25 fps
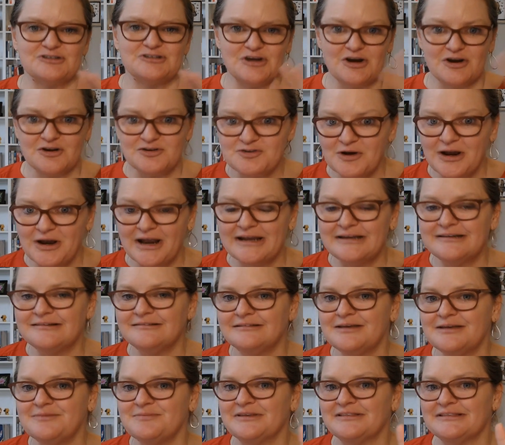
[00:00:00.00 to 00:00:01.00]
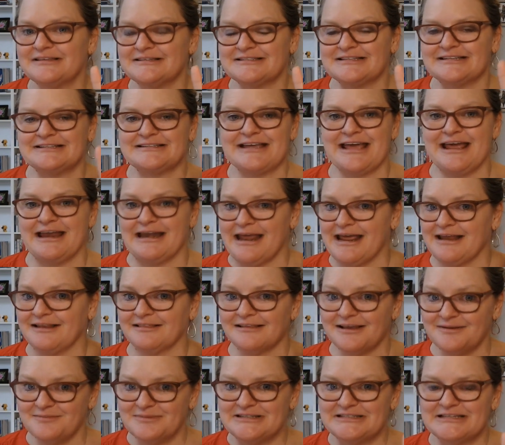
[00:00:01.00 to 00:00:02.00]
trying to limit this to 10, and let
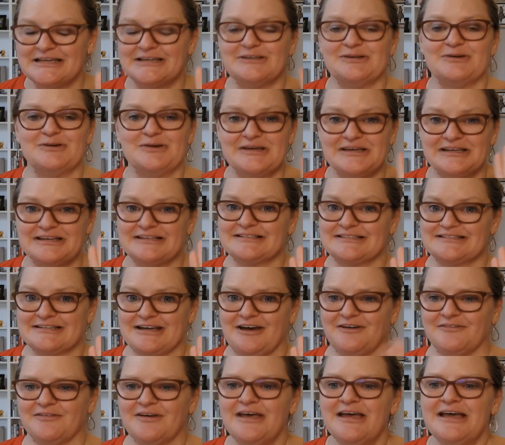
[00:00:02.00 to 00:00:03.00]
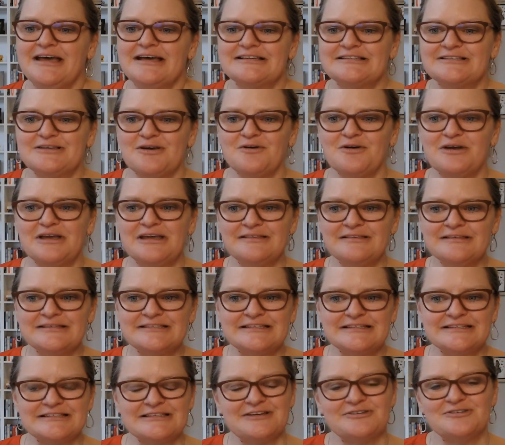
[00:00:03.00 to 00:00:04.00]
me tell you, it is tough. So in the
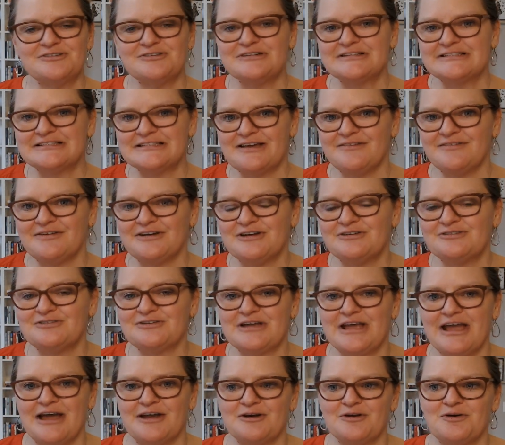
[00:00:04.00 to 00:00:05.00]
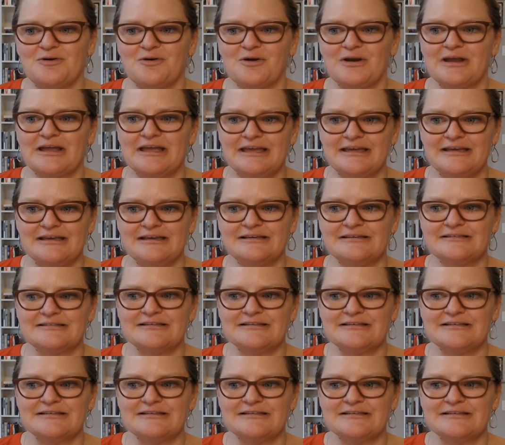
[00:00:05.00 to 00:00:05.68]
600 to 700 category is